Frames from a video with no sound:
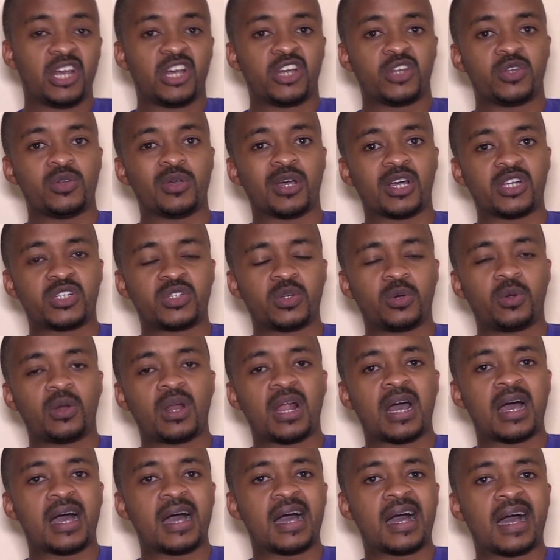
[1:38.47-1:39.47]
you are shown
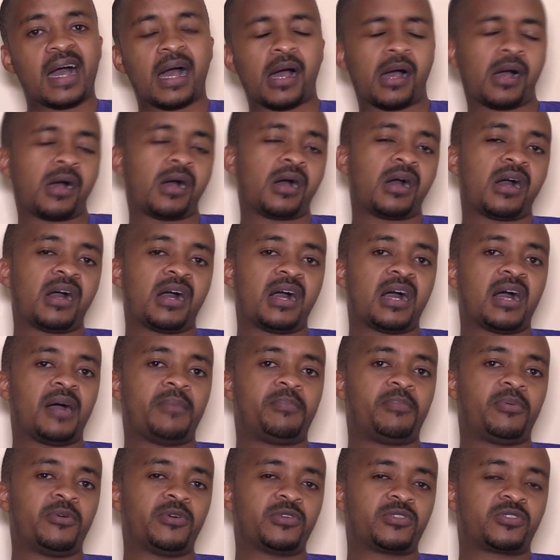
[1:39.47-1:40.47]
a
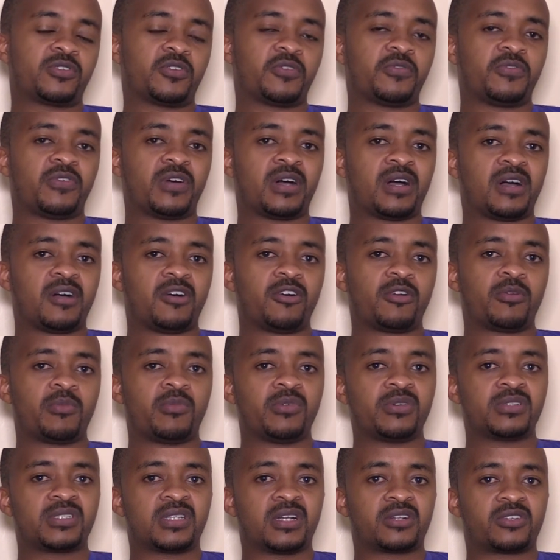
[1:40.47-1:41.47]
post of
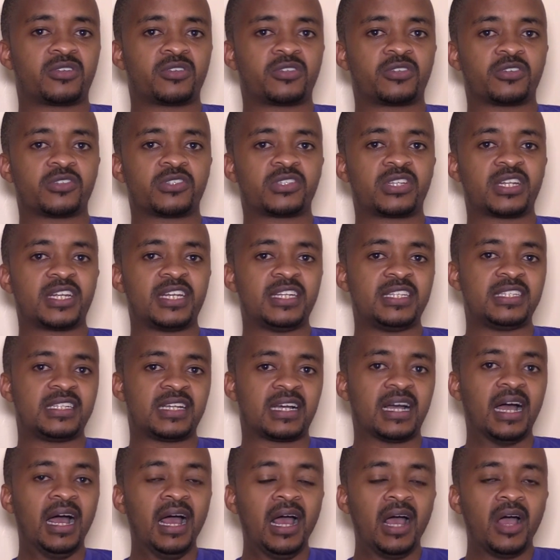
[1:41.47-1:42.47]
almost a total
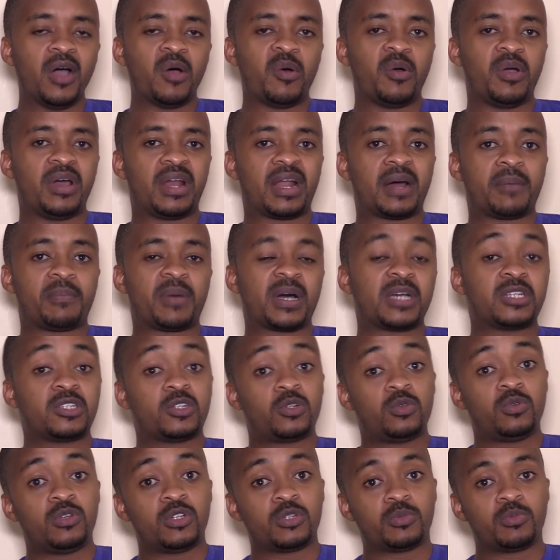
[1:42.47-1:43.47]
stranger, while a
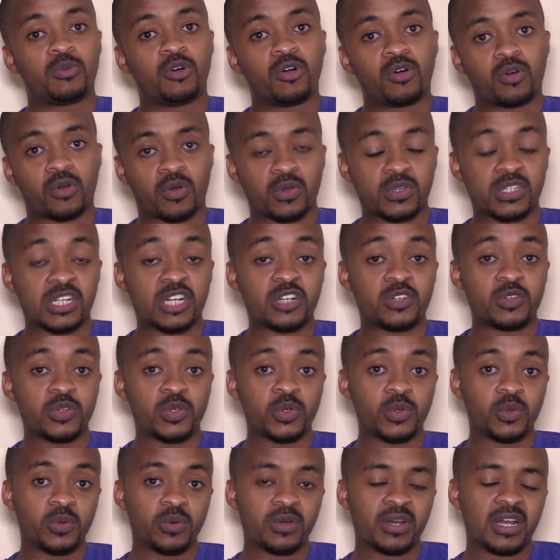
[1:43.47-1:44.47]
person who is more closer to
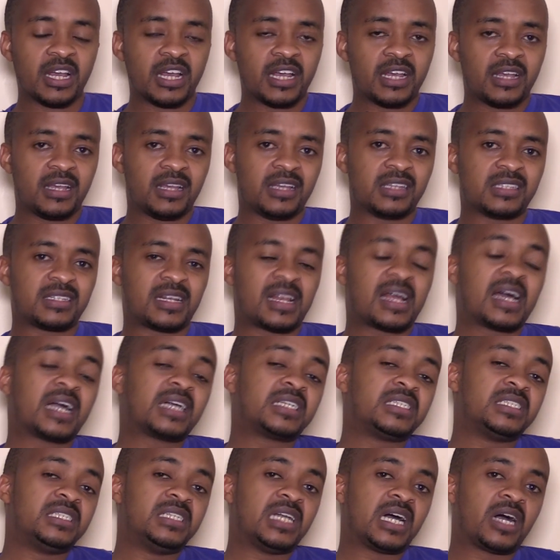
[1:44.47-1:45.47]
you is
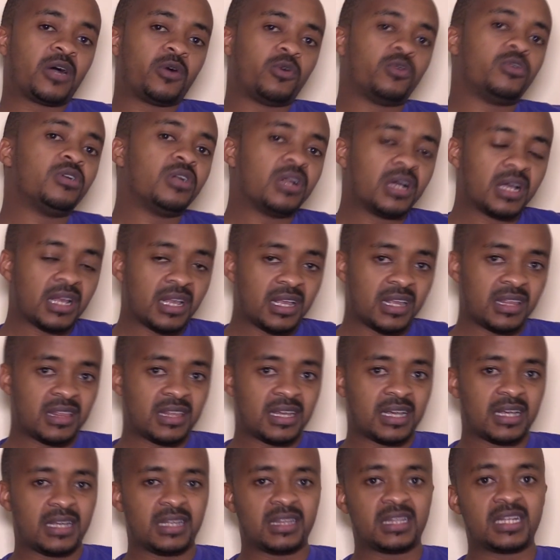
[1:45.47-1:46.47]
ranked down in
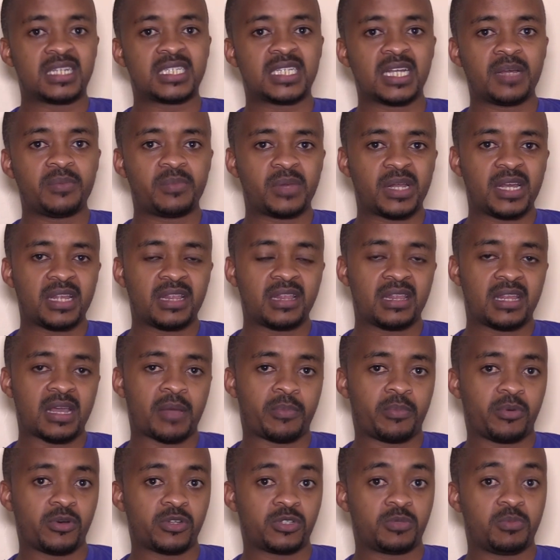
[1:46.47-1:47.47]
the timeline. Their
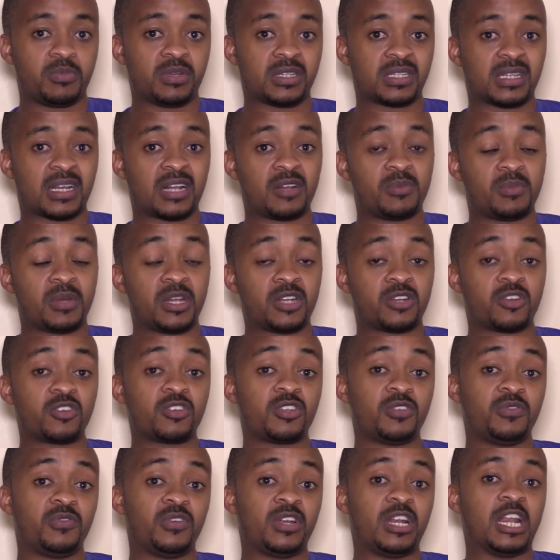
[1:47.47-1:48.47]
post basically might not
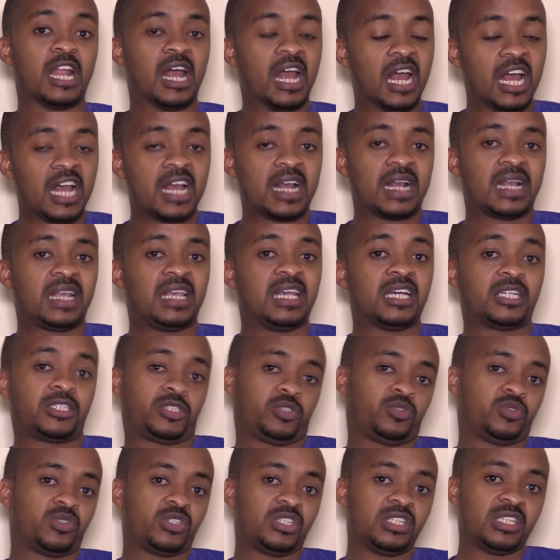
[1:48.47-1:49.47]
even get
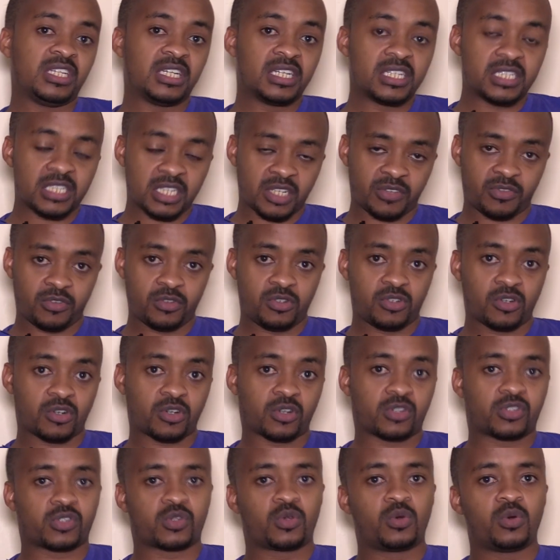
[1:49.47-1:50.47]
to see it if you don't
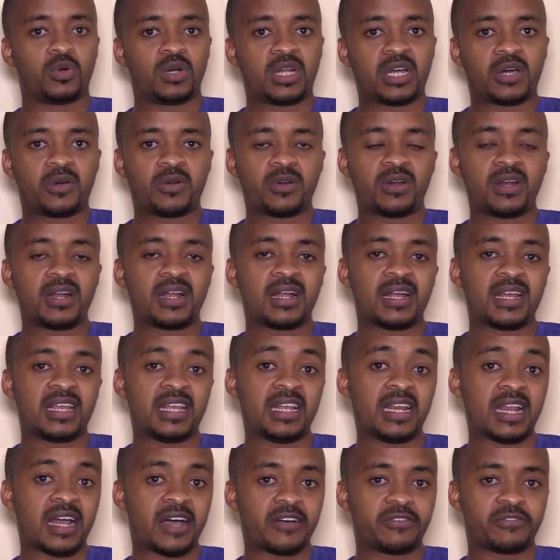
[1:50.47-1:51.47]
scroll down
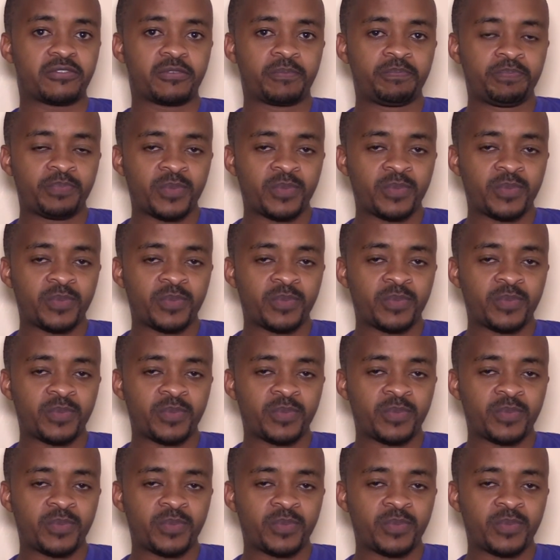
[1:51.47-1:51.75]
enough.